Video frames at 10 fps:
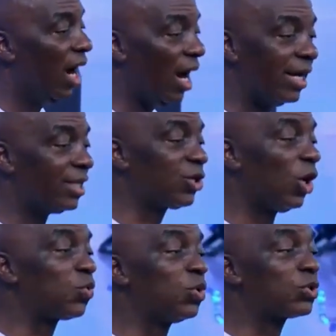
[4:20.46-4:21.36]
And the
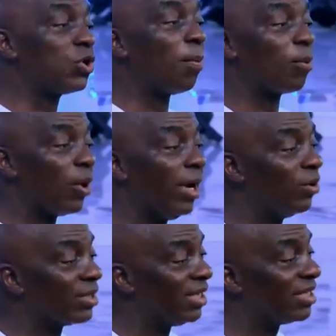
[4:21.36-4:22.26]
church won't stop growing
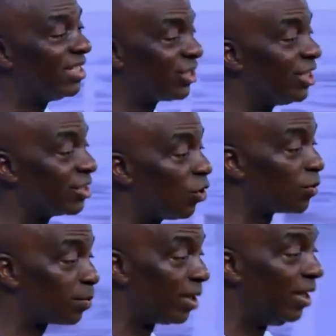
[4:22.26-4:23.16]
until she
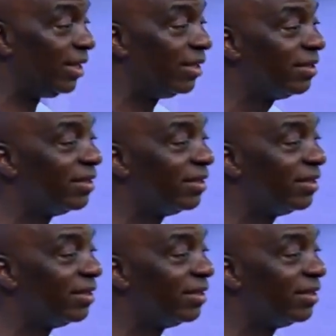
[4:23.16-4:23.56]
stops praying.